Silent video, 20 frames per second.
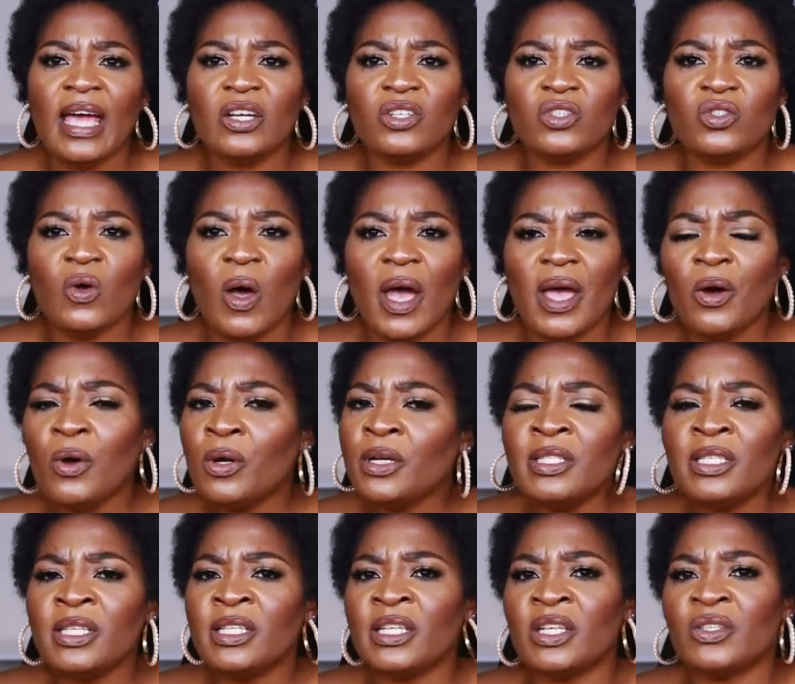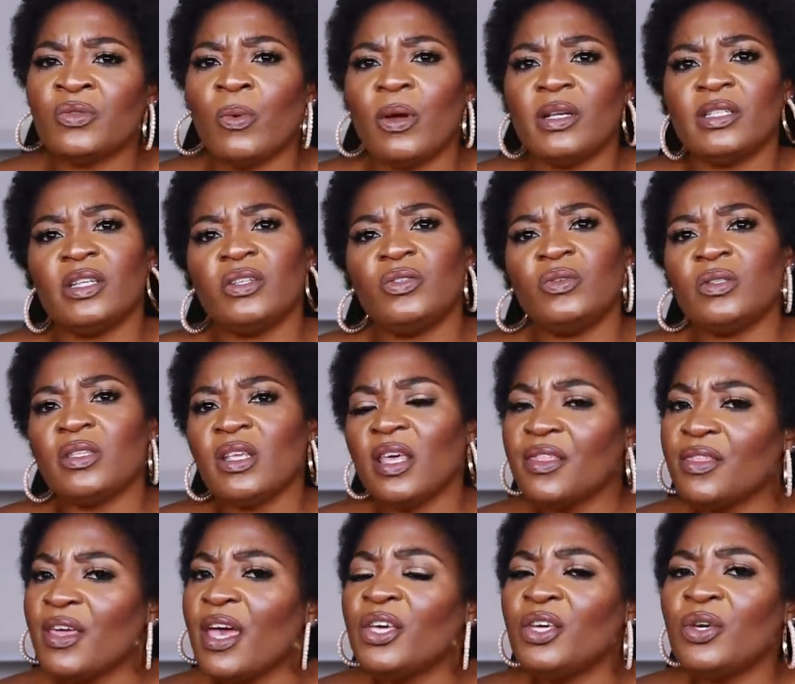And so I honestly just wanted to
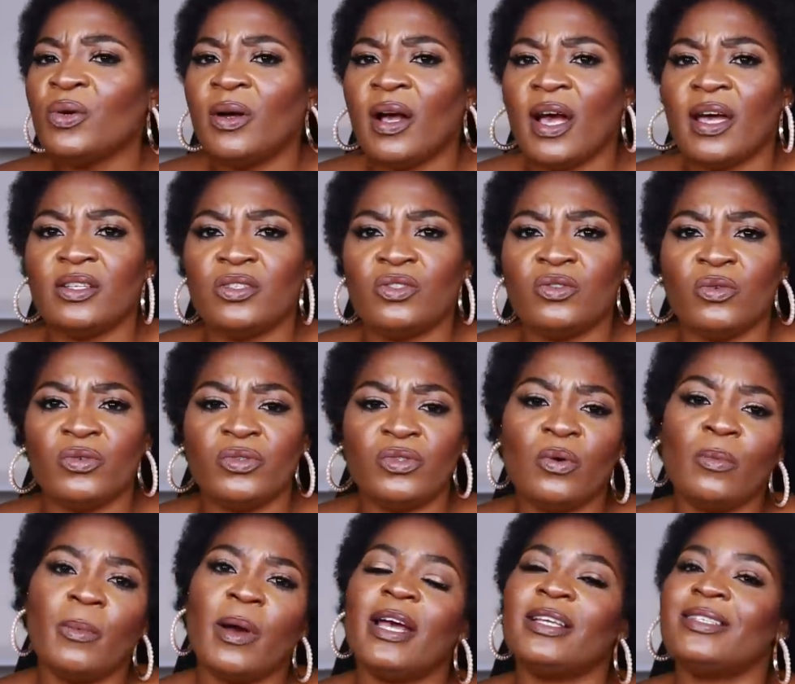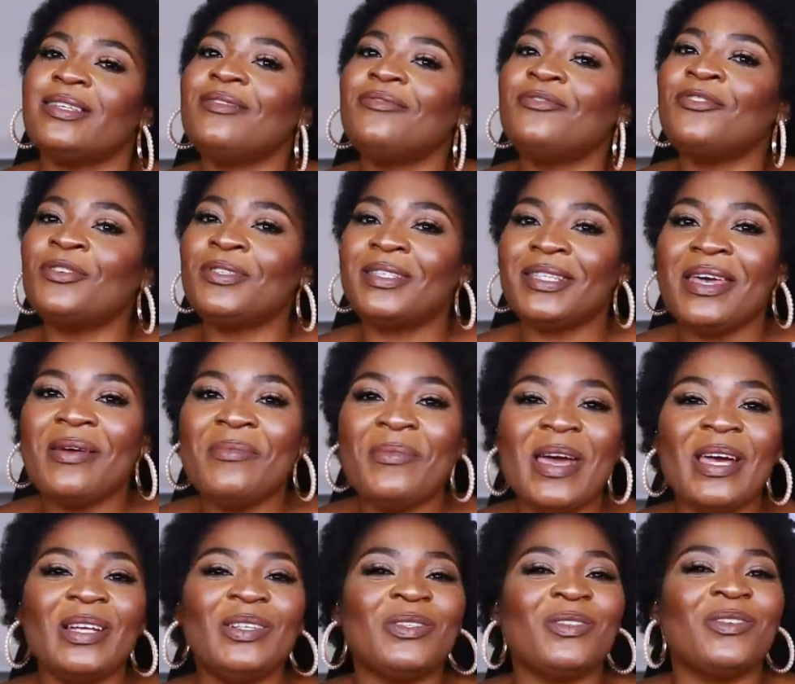say thank you guys so much. If you see
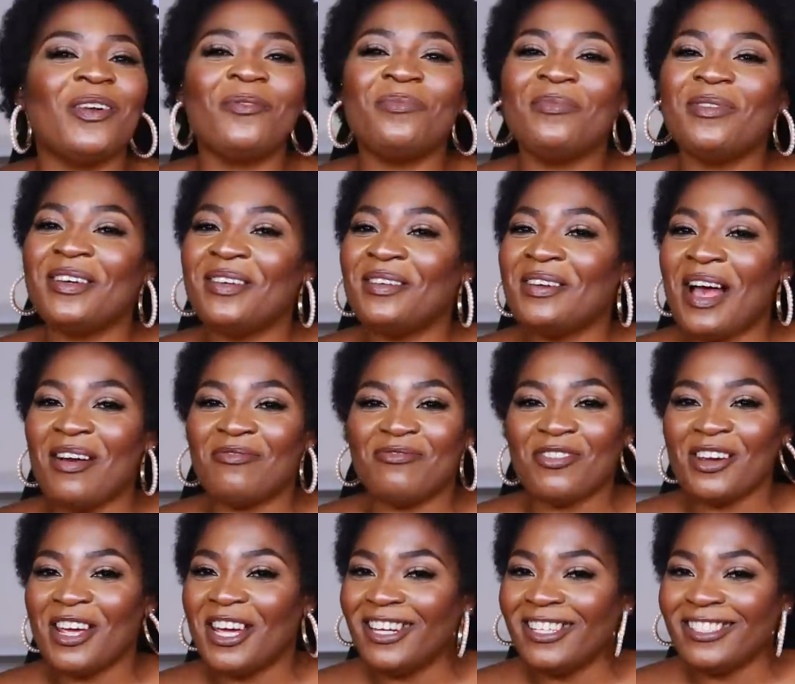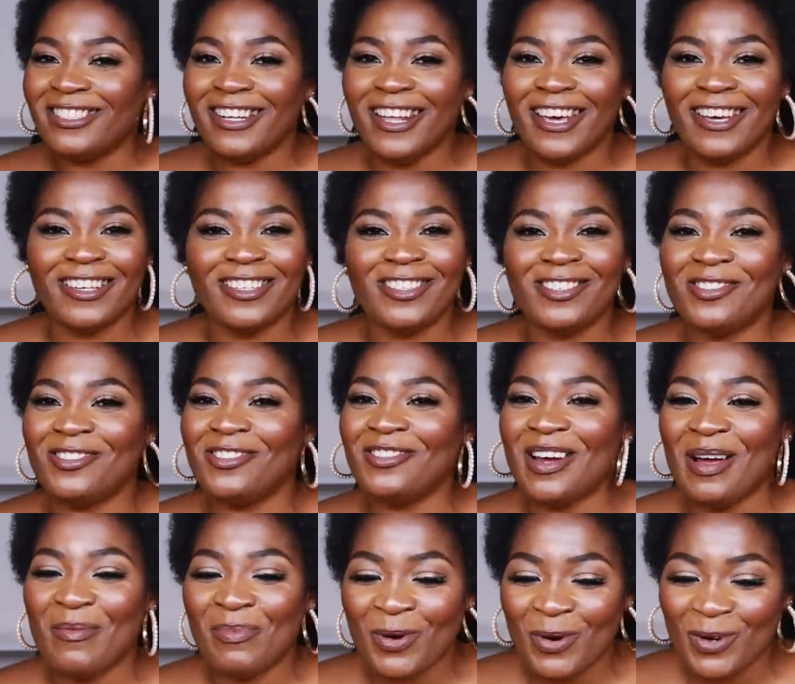me, do not be afraid, like you
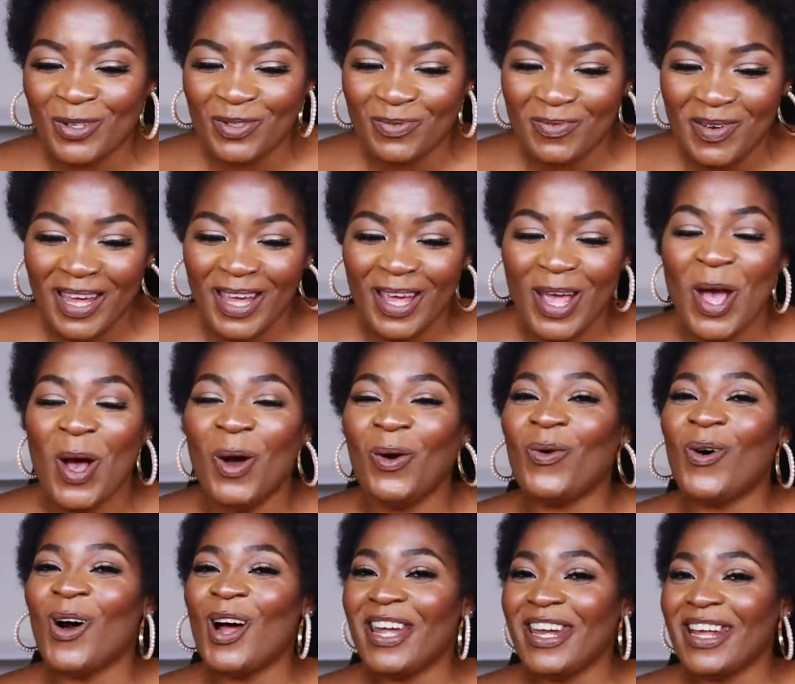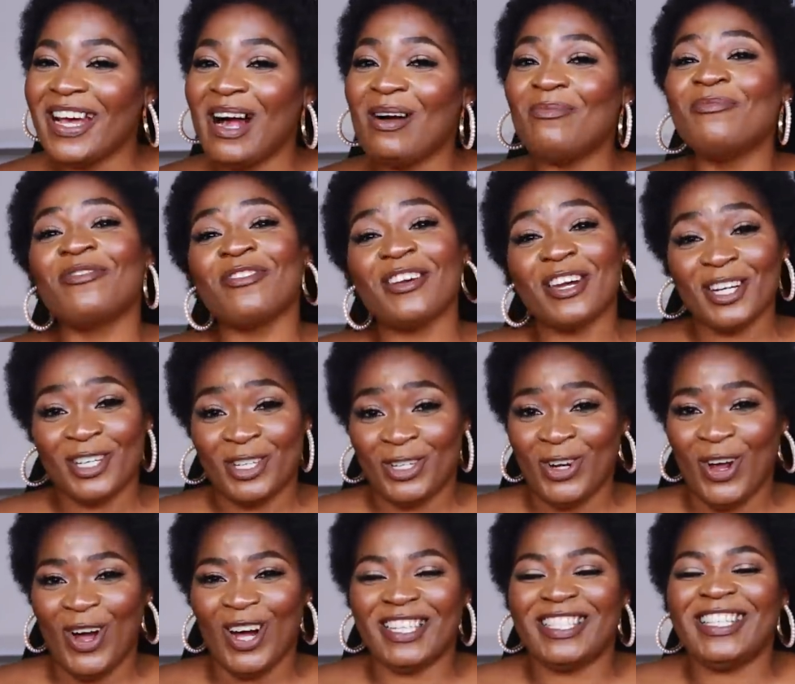should approach me. Warning, I'm very
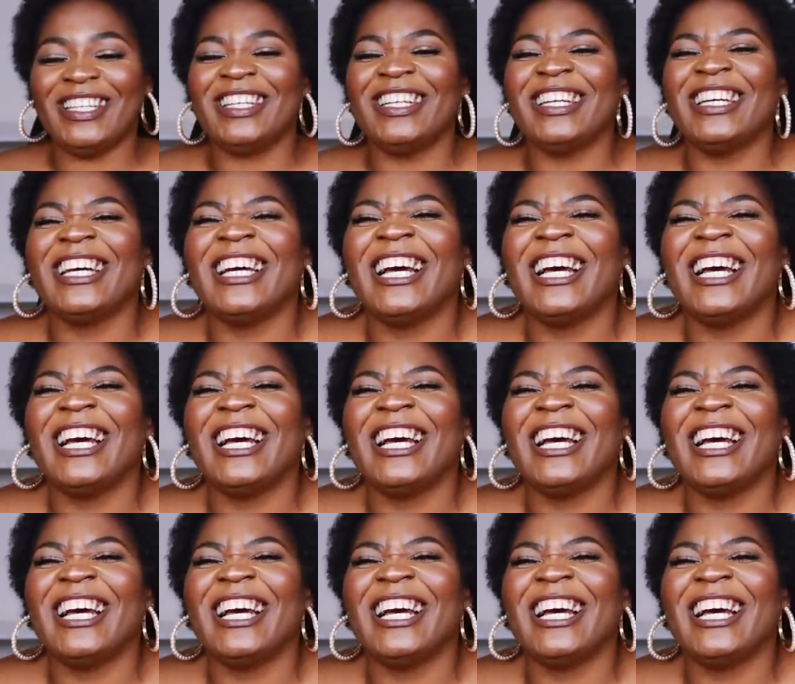short.